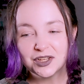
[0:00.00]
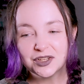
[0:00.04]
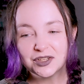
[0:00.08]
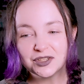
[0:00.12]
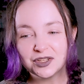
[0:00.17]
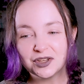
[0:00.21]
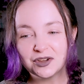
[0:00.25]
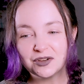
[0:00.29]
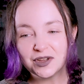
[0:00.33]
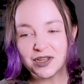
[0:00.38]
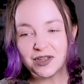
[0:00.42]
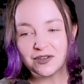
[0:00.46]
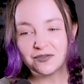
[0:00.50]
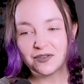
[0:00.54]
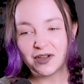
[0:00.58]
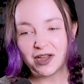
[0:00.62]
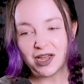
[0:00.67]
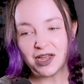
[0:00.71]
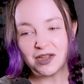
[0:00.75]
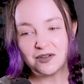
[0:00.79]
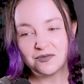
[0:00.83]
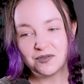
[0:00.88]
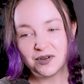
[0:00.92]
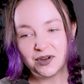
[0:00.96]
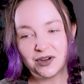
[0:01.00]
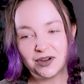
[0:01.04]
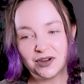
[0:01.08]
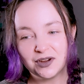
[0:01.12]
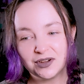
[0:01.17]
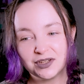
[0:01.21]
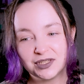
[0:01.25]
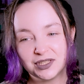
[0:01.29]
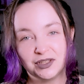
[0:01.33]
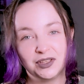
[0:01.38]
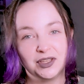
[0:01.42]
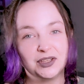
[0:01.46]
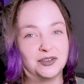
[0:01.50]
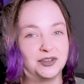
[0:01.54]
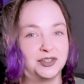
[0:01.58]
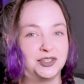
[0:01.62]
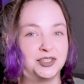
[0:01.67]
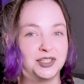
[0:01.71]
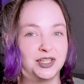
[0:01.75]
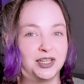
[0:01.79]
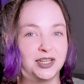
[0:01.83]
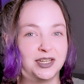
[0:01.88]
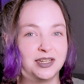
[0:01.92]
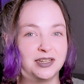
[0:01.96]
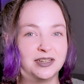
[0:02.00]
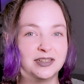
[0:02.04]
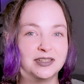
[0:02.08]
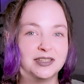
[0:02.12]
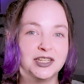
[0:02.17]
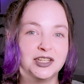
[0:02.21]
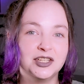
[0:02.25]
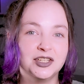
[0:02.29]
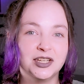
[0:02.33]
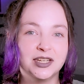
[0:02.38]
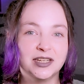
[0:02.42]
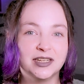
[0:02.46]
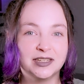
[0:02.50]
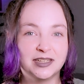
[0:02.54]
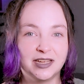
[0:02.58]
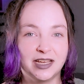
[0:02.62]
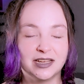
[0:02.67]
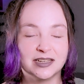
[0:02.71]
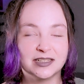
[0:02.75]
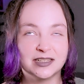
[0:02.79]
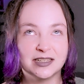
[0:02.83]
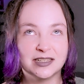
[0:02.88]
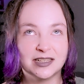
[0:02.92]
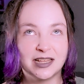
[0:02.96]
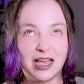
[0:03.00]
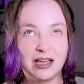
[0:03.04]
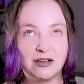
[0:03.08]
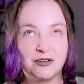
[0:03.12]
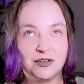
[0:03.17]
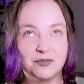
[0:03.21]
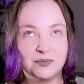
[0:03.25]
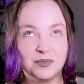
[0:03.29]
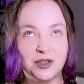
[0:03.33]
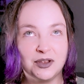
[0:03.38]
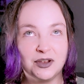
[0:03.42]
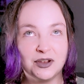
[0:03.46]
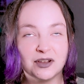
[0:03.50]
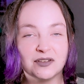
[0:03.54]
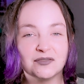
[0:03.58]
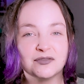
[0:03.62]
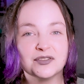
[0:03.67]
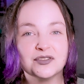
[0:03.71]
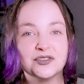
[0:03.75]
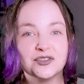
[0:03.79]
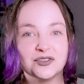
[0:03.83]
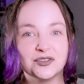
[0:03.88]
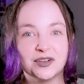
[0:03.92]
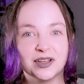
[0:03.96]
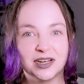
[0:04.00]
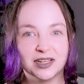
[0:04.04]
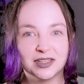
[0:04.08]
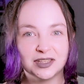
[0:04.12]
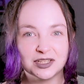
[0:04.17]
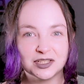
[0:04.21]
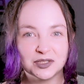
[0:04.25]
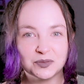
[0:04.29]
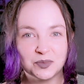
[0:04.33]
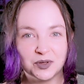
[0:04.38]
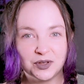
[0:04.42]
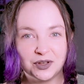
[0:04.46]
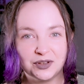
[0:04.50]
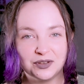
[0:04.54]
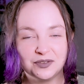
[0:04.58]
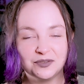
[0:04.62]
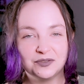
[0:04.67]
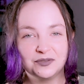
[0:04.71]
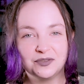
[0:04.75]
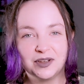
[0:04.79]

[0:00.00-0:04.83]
So if I were still a Christian teaching in Texas, I would be overjoyed at this bill.